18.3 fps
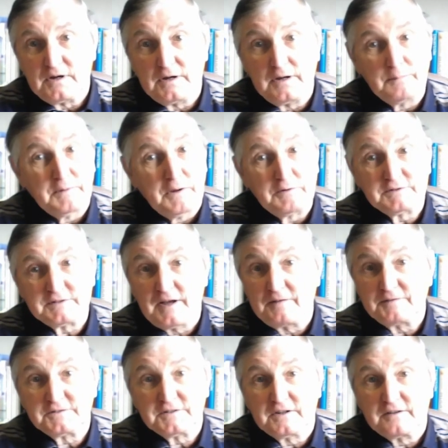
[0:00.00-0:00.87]
I'm going to
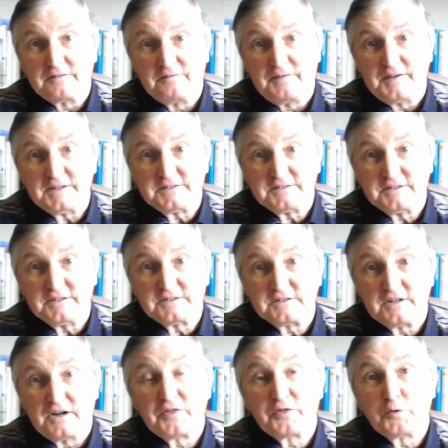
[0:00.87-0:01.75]
have to confess
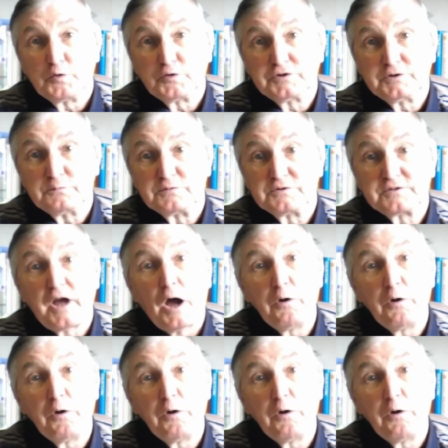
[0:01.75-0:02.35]
that I thought it was